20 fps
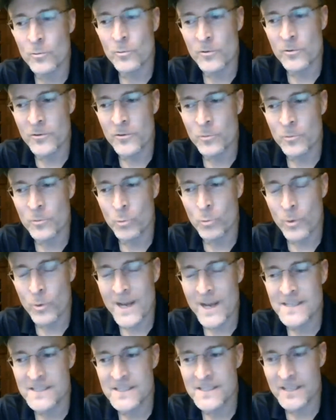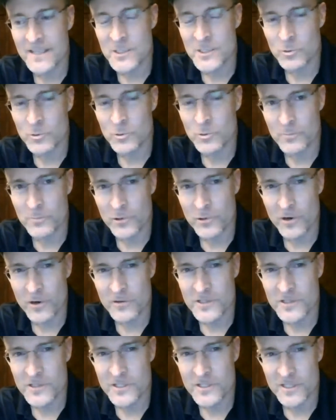the ways things were
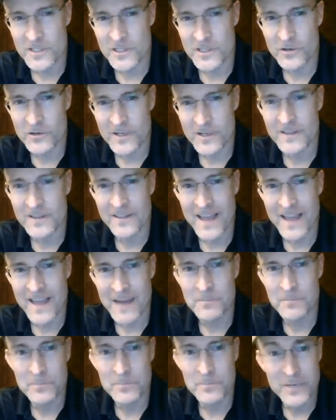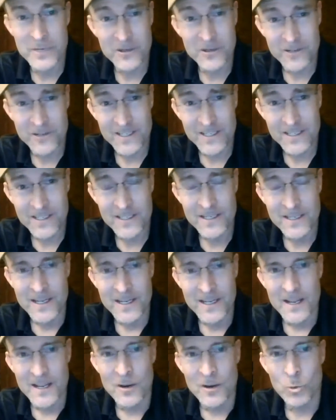approached during that period
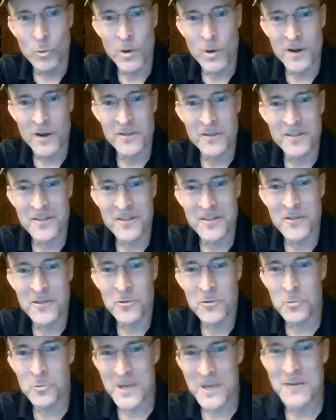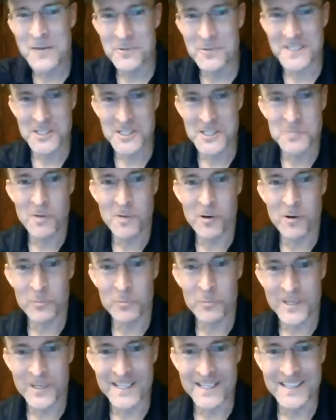where the we was a small
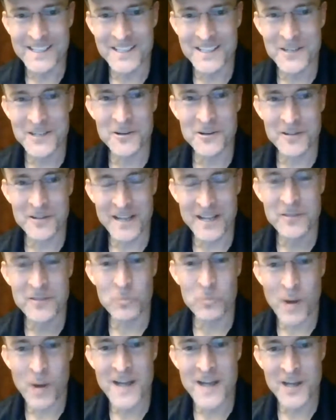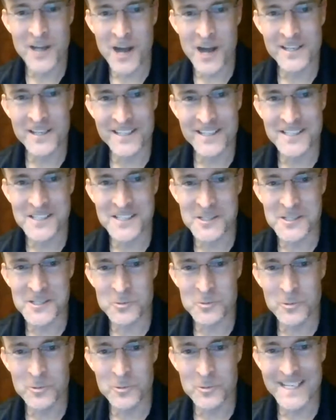we. You know, like the white audience's
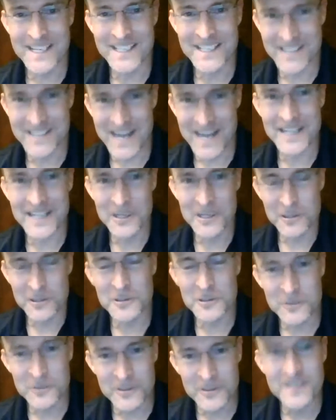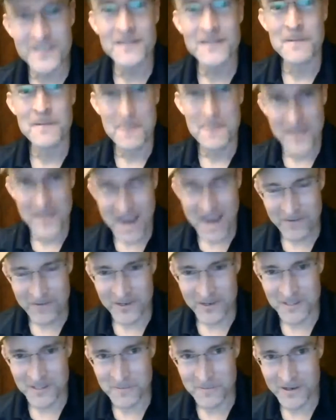we did not include
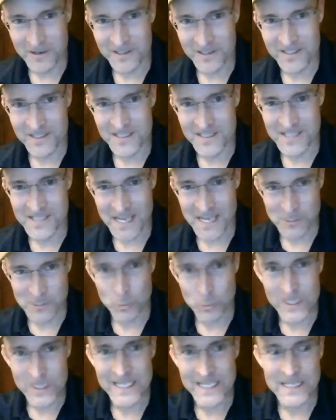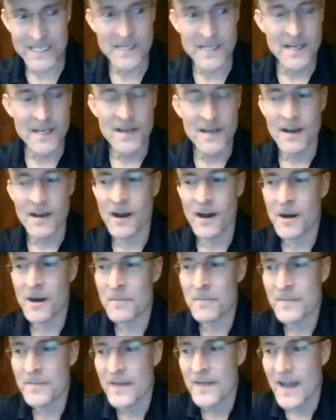African Americans as we. Um,